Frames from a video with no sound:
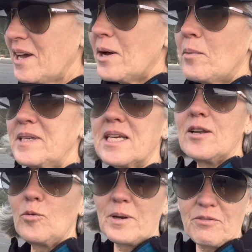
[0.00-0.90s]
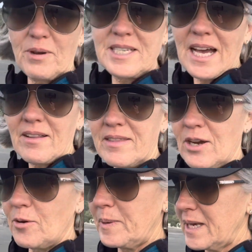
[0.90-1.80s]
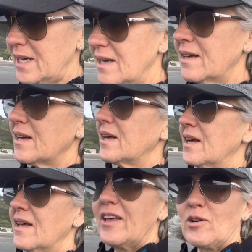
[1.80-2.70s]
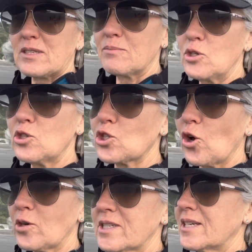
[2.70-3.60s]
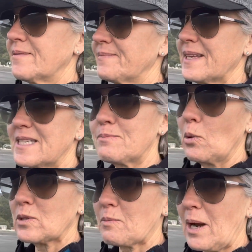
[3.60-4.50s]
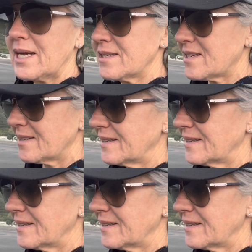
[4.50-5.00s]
We did a little bit of retail therapy. They got some new socks and sports bras.